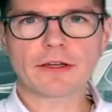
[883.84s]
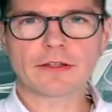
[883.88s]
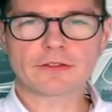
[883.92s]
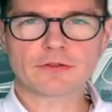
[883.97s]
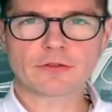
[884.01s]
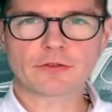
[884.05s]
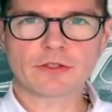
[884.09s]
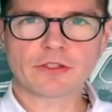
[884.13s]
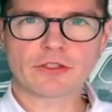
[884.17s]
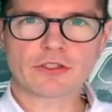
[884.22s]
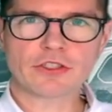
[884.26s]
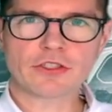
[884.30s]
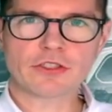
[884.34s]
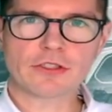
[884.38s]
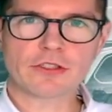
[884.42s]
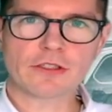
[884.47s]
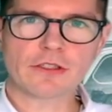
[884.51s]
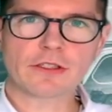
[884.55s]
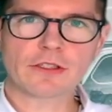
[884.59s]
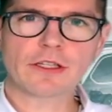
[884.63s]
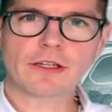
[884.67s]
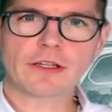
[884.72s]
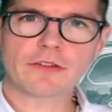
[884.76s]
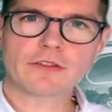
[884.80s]
traditional
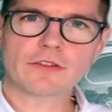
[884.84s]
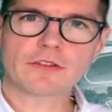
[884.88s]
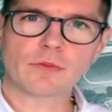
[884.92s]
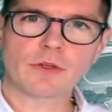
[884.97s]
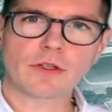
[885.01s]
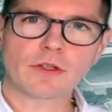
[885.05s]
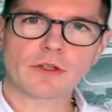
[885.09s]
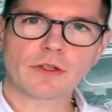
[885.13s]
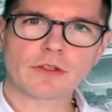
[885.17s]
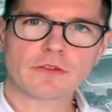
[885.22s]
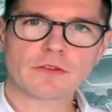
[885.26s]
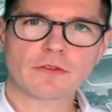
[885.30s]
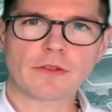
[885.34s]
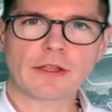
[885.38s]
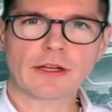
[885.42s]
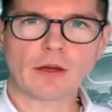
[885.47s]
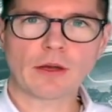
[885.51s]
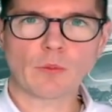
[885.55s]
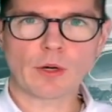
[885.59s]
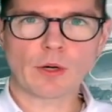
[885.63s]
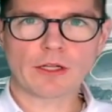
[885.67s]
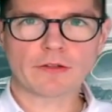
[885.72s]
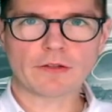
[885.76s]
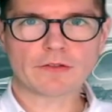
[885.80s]
customers that are
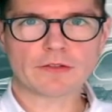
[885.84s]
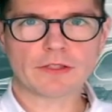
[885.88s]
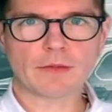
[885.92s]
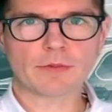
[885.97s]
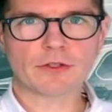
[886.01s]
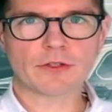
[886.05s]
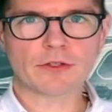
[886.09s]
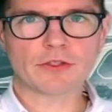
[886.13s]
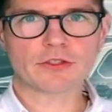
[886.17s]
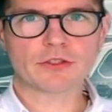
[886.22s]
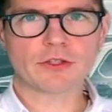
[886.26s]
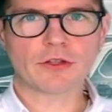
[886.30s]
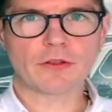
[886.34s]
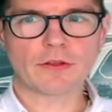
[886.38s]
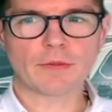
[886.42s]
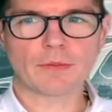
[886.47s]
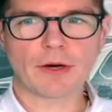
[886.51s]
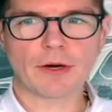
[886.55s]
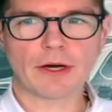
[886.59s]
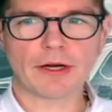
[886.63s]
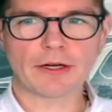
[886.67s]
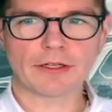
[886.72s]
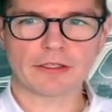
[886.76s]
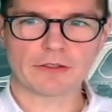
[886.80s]
well established on the
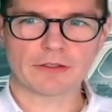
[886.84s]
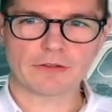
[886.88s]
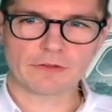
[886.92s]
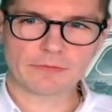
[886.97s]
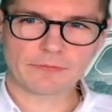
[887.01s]
market.